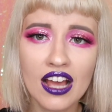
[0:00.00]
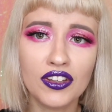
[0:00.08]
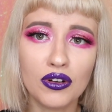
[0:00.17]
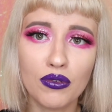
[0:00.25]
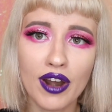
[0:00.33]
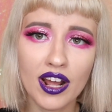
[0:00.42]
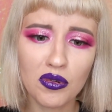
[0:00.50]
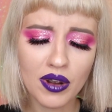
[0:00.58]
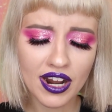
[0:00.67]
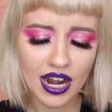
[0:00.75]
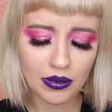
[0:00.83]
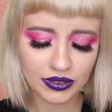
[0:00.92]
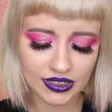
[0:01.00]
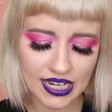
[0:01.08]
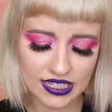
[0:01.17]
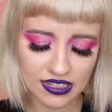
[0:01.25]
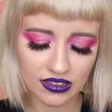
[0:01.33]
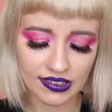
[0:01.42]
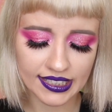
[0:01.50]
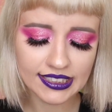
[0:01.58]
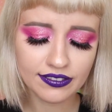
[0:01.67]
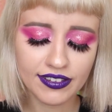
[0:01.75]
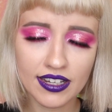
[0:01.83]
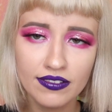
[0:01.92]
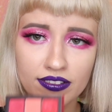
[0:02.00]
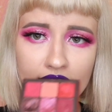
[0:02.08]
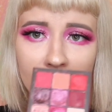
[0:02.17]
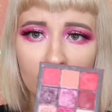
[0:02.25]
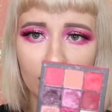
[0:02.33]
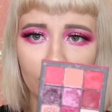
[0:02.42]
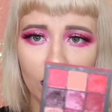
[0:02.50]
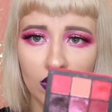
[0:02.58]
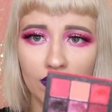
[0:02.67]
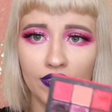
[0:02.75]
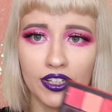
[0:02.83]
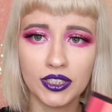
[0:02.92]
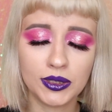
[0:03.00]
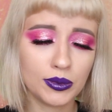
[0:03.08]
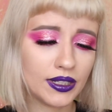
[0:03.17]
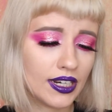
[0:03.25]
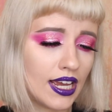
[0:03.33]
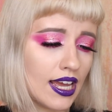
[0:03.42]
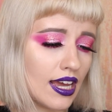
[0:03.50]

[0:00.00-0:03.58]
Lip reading: The red one, I would say, is the least favorite of all of this one.